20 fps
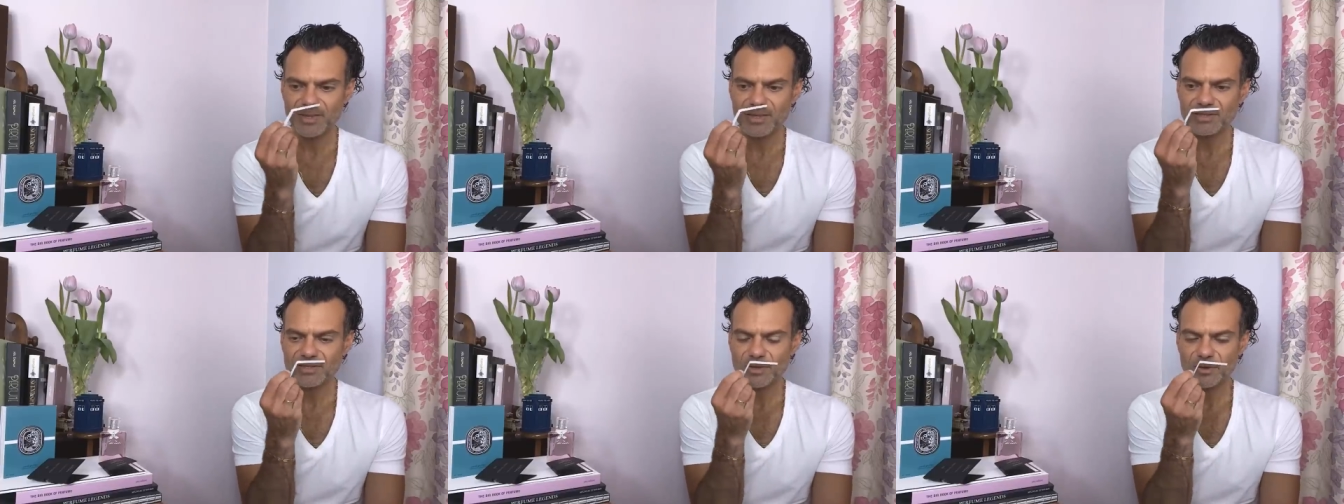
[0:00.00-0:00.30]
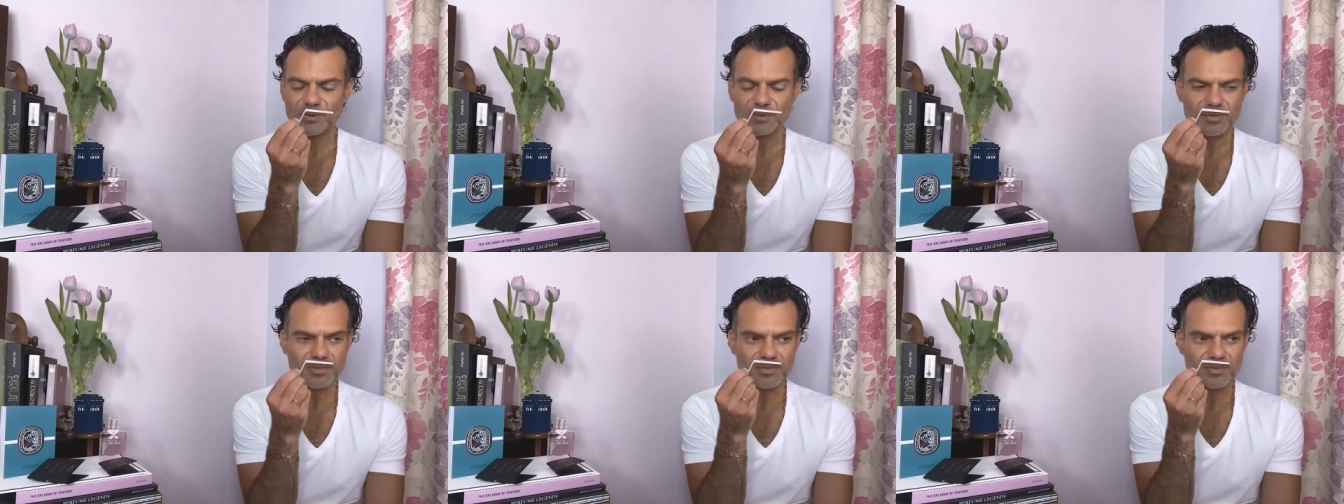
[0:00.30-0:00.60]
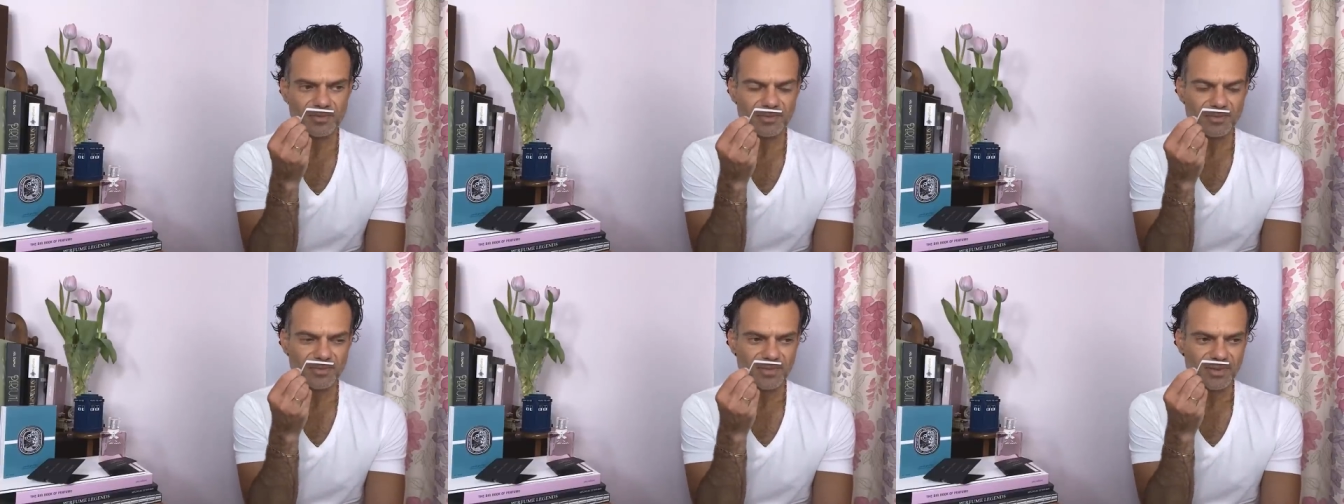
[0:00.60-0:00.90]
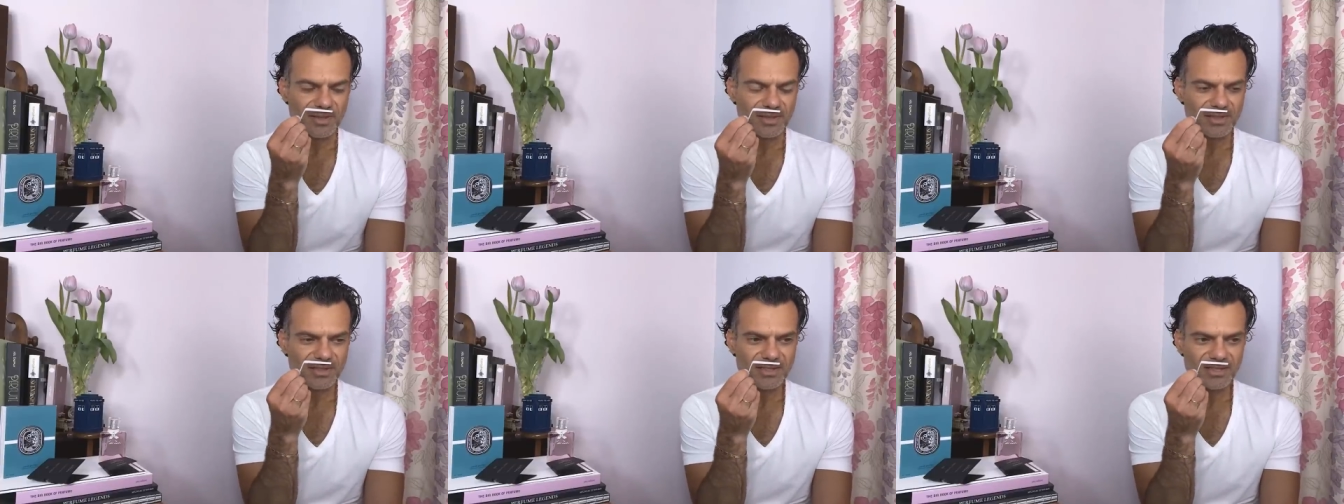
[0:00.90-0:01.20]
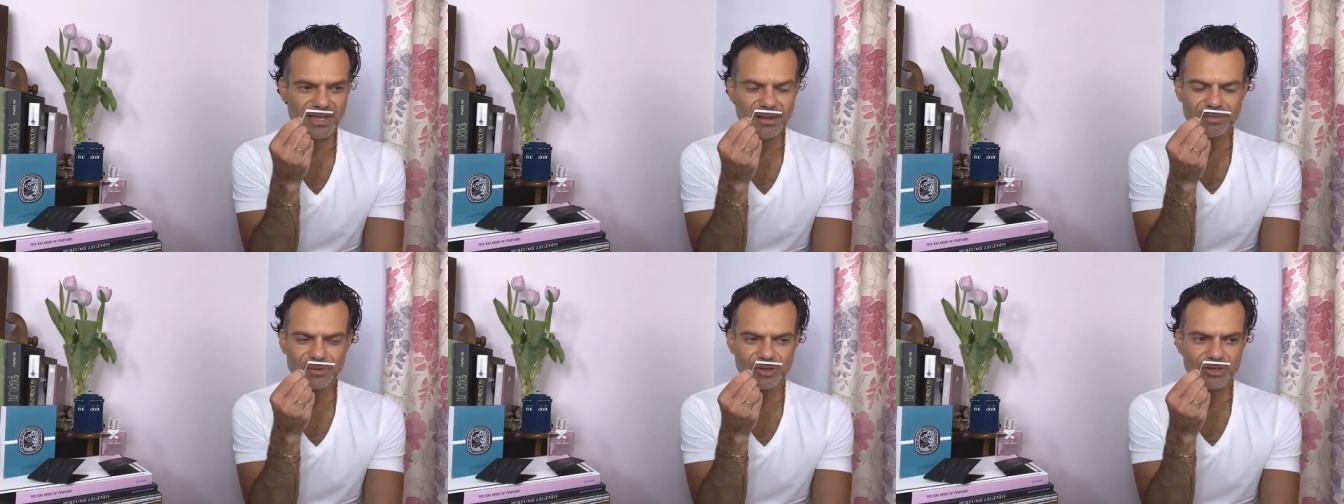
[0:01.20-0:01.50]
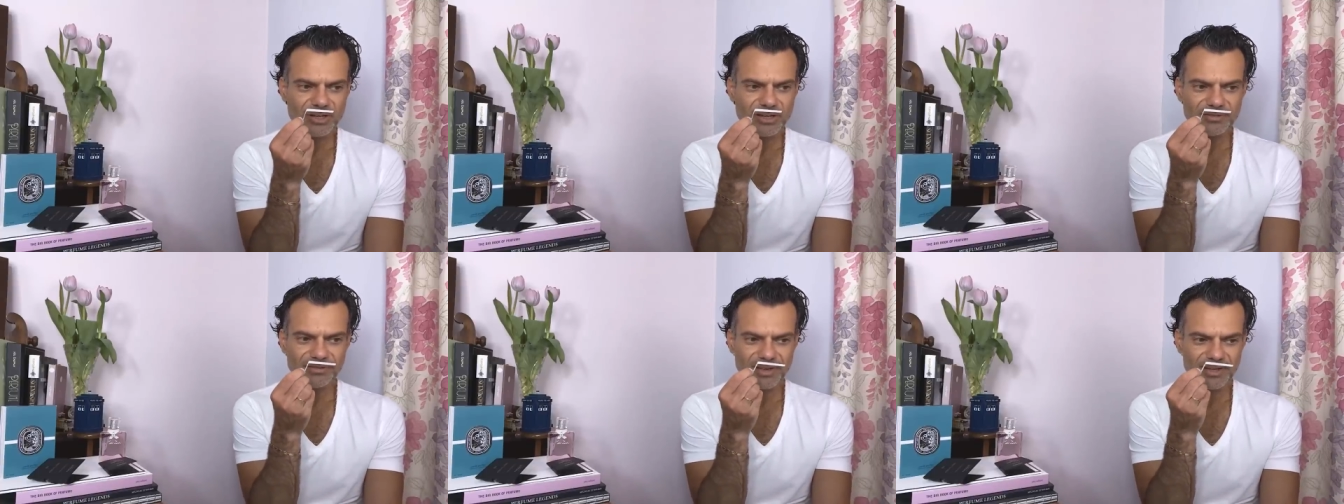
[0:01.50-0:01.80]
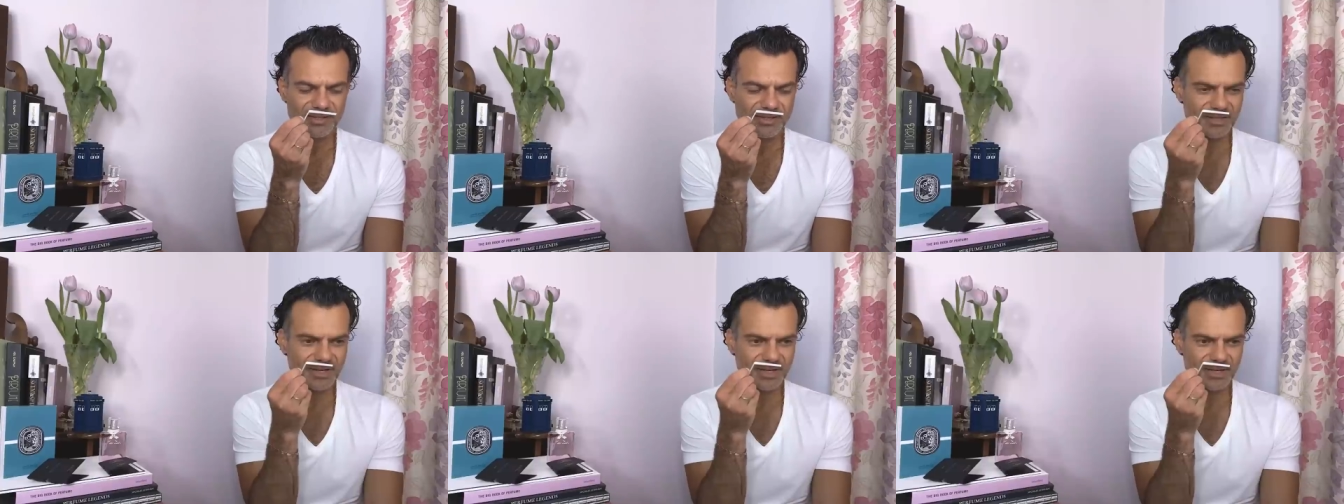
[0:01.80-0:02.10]
So conceptually
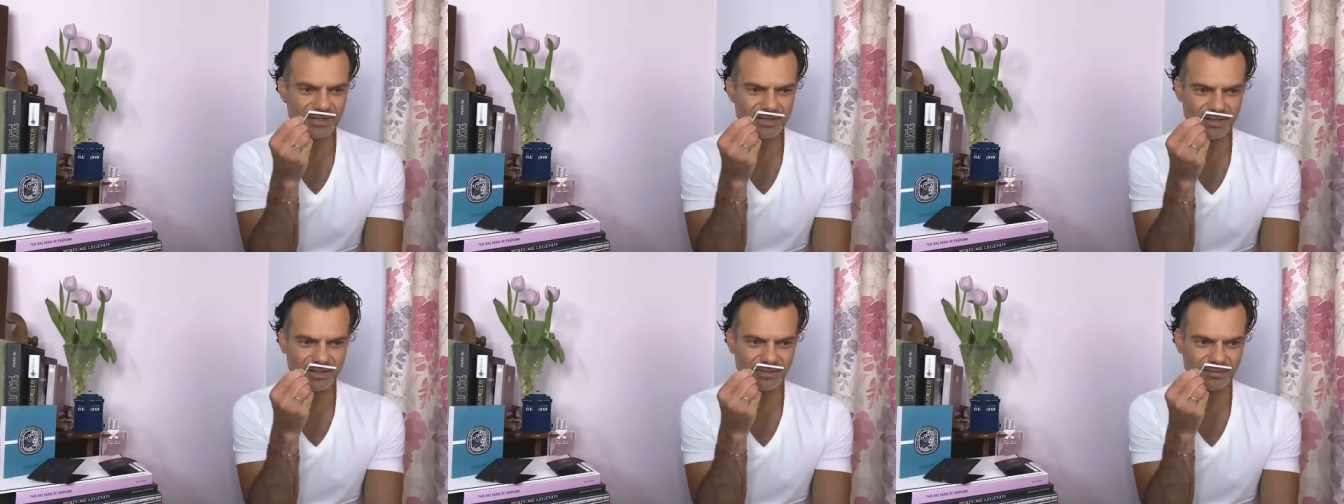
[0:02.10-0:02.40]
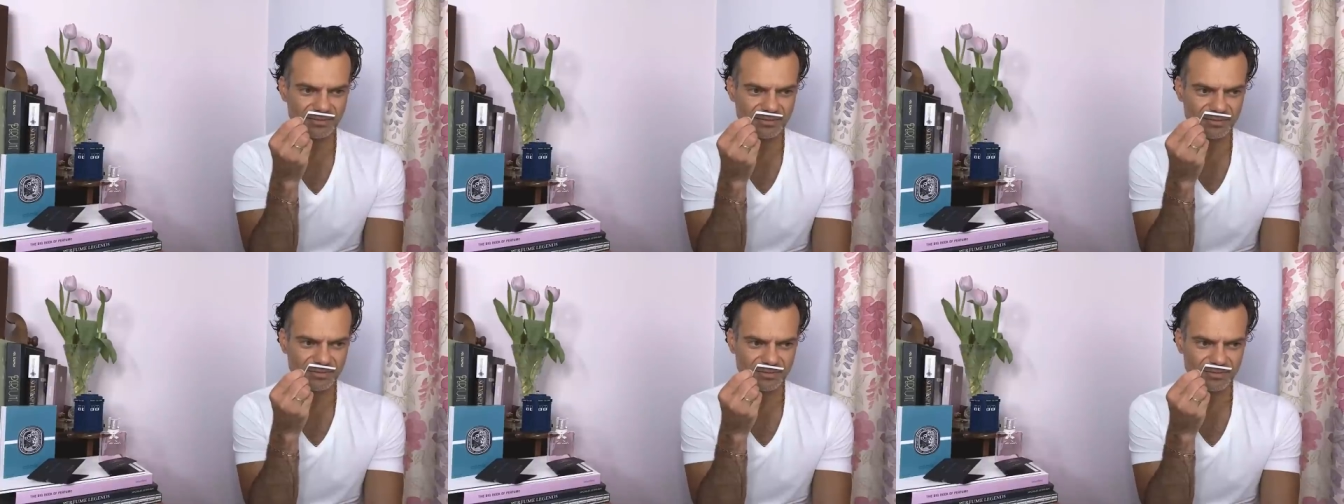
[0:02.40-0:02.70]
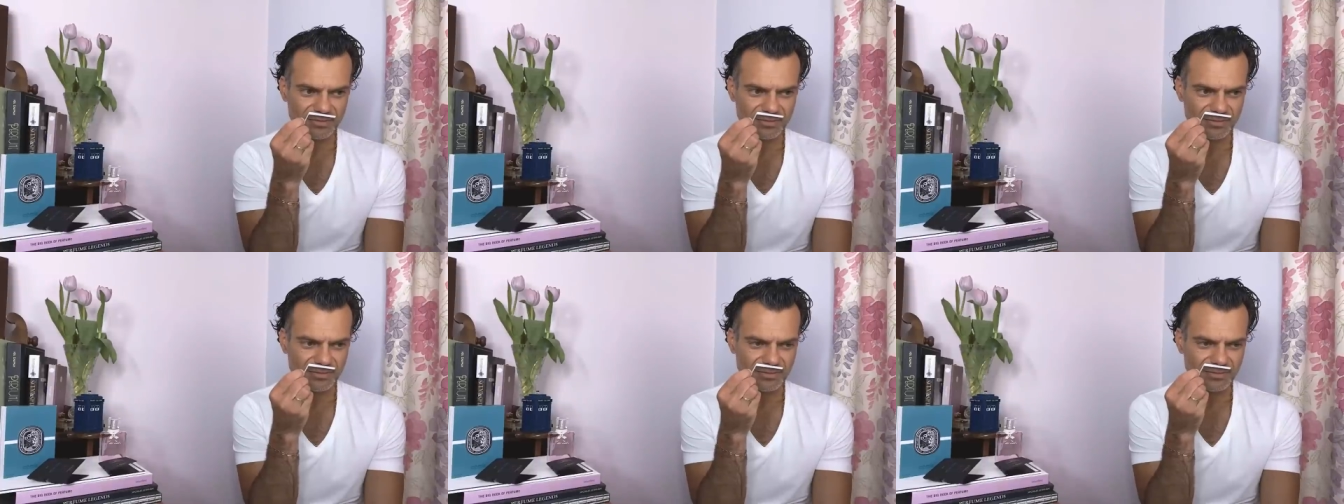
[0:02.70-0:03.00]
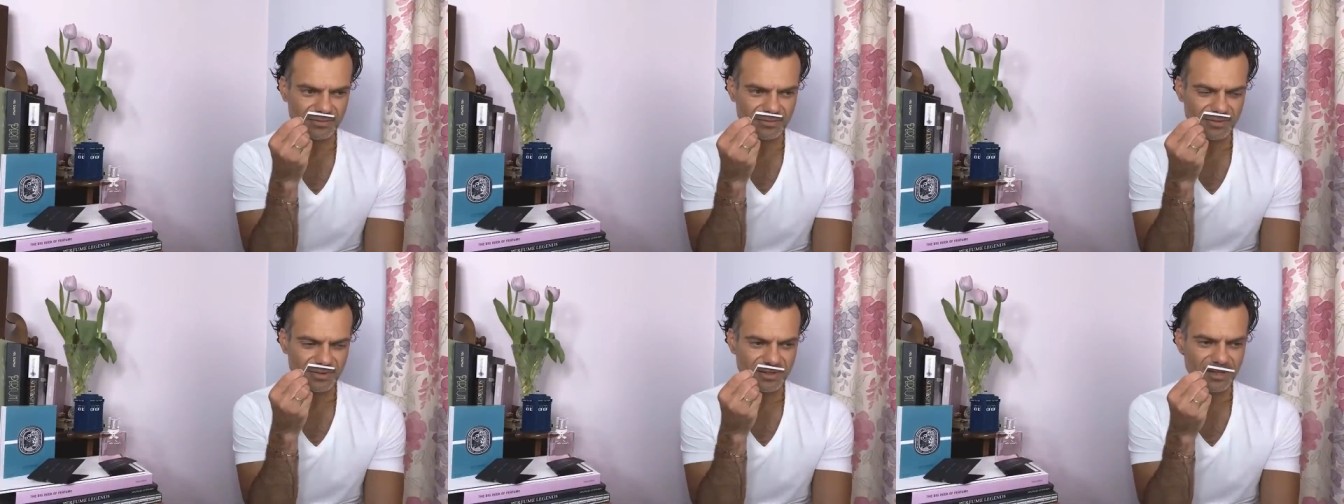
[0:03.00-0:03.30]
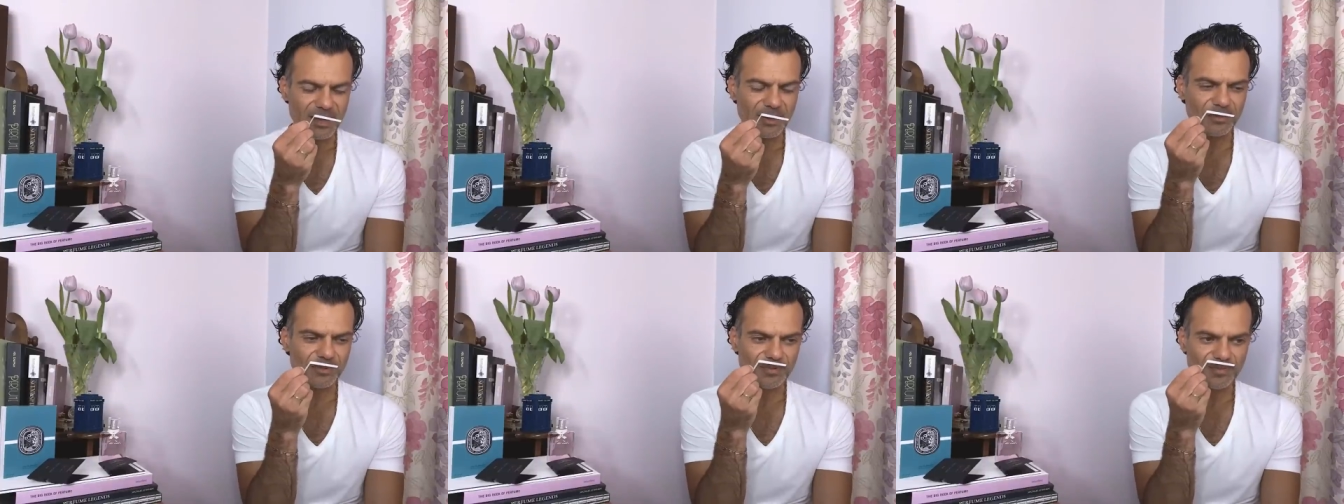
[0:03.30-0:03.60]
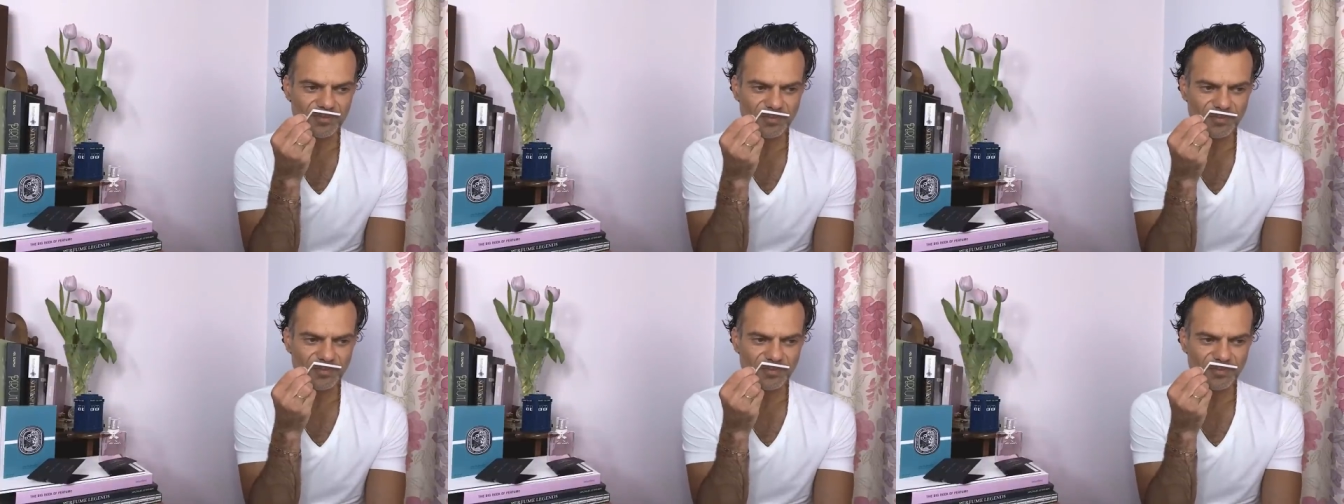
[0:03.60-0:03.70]
fascinating. Now,